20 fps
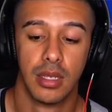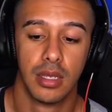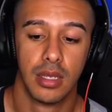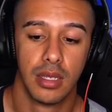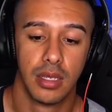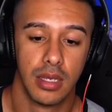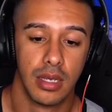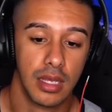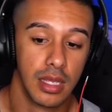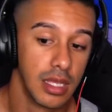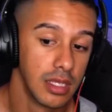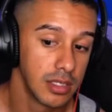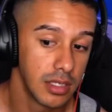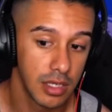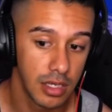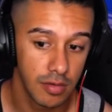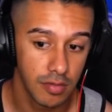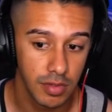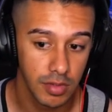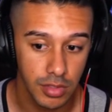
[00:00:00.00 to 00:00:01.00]
against the
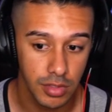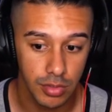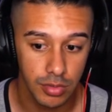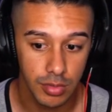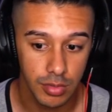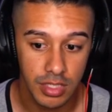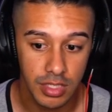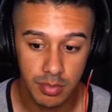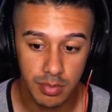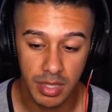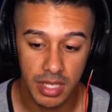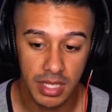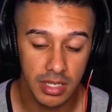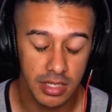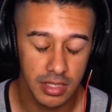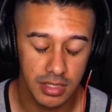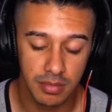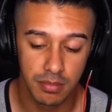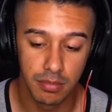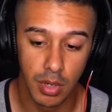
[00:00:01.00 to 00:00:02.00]
cover 2, this play
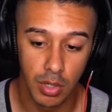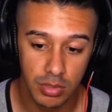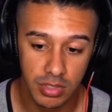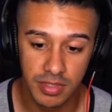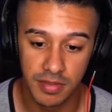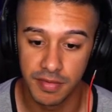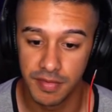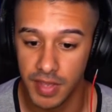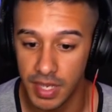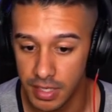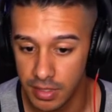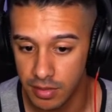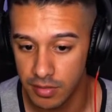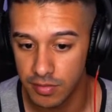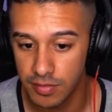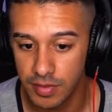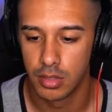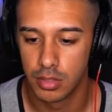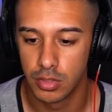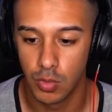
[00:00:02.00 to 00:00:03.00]
is most
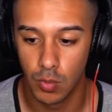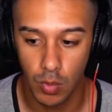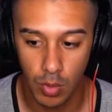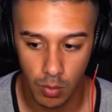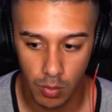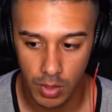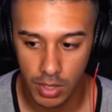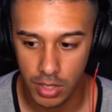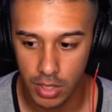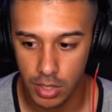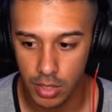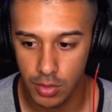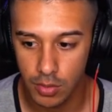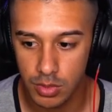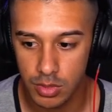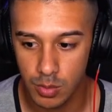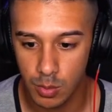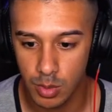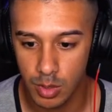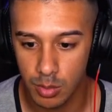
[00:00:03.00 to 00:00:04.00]
effective. So what we're going to do
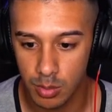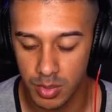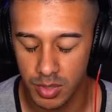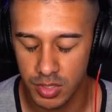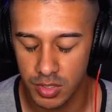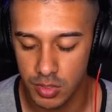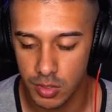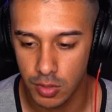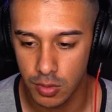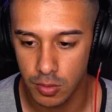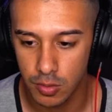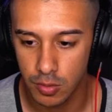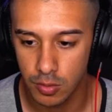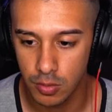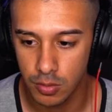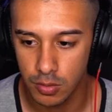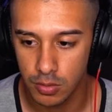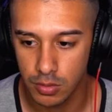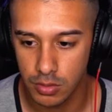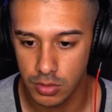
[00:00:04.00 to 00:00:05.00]
is we're going to put circle,
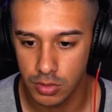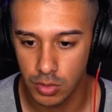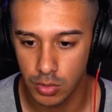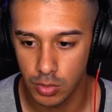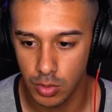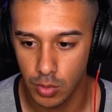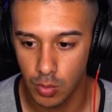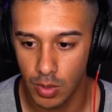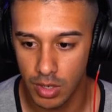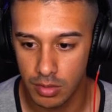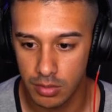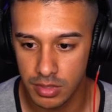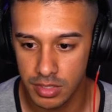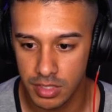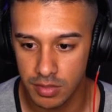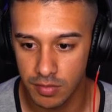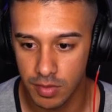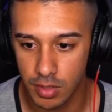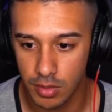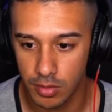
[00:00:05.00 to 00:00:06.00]
the solo wide
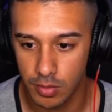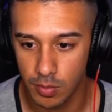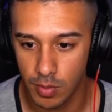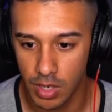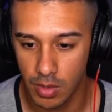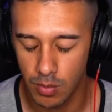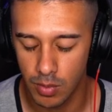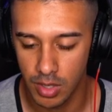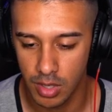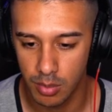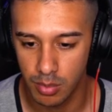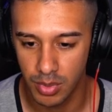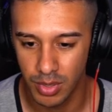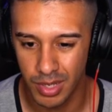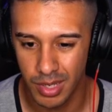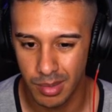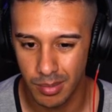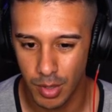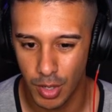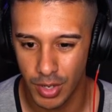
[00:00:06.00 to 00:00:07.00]
receiver out on the right. We're going to put
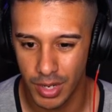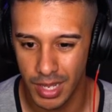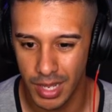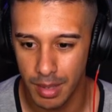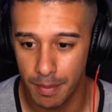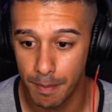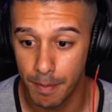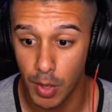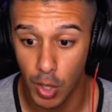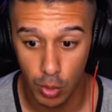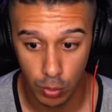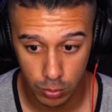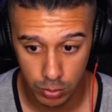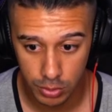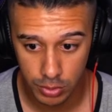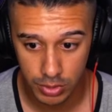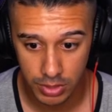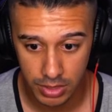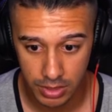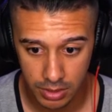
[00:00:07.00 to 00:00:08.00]
him on a
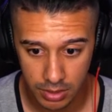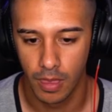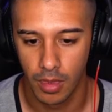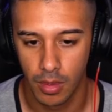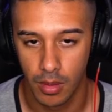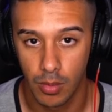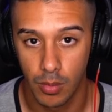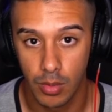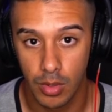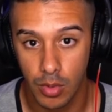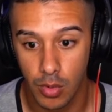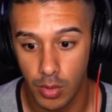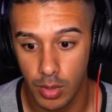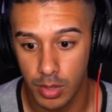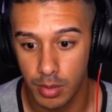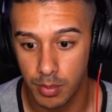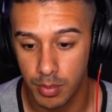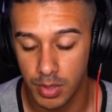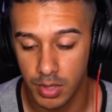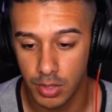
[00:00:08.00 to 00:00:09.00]
post. We're going to
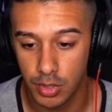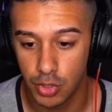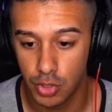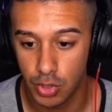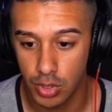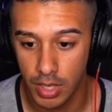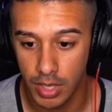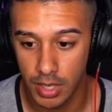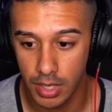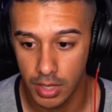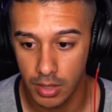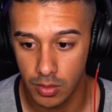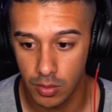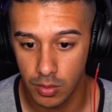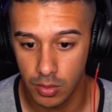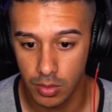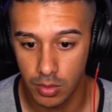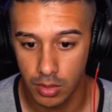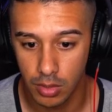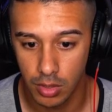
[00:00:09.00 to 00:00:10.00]
put
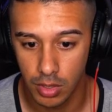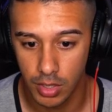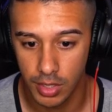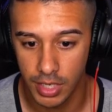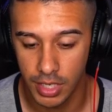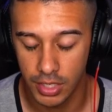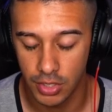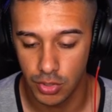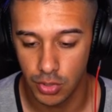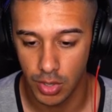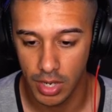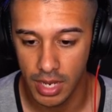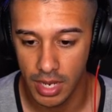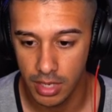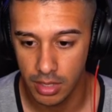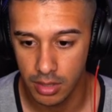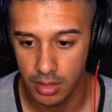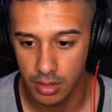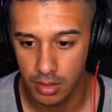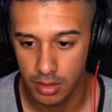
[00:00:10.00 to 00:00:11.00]
triangle on a
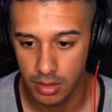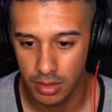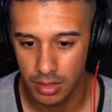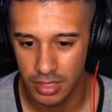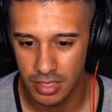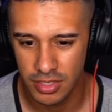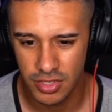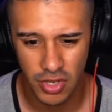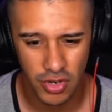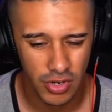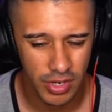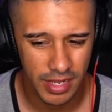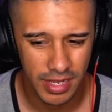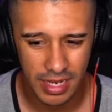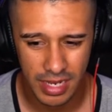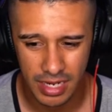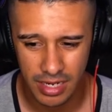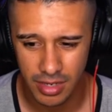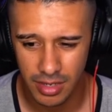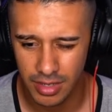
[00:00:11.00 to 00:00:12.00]
drag. He's already
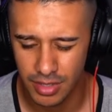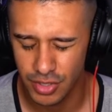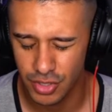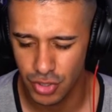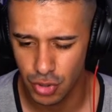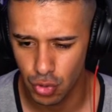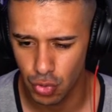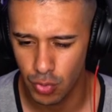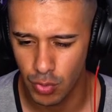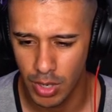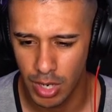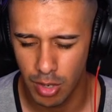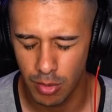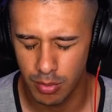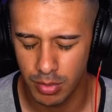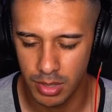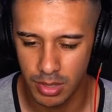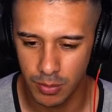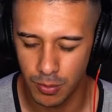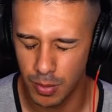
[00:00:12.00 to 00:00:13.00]
kind of on a short route,
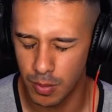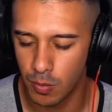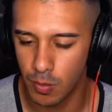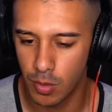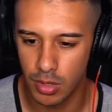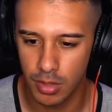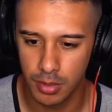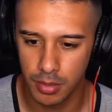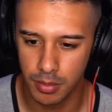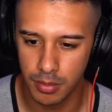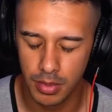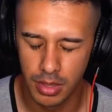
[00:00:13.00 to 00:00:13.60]
but we want him